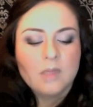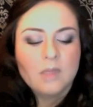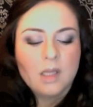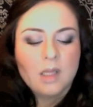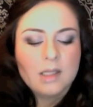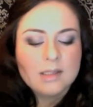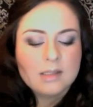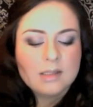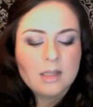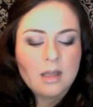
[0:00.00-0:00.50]

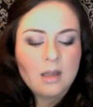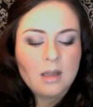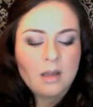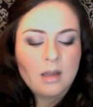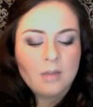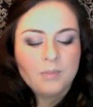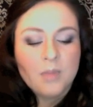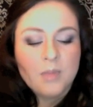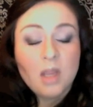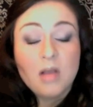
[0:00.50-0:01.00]
It's
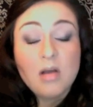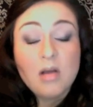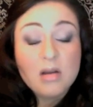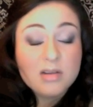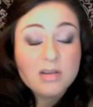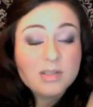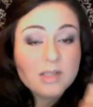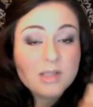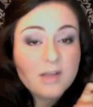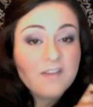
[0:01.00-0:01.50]

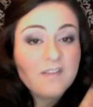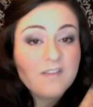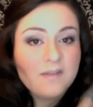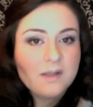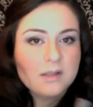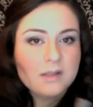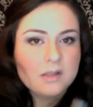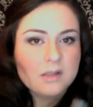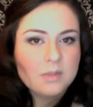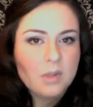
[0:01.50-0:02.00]
Colorstay
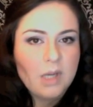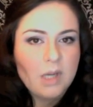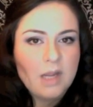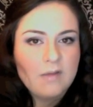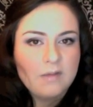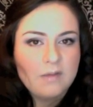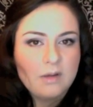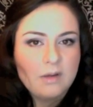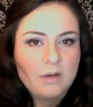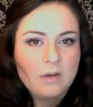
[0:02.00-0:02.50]
feels more
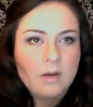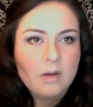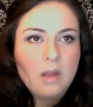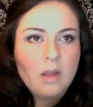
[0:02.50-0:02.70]
heavier,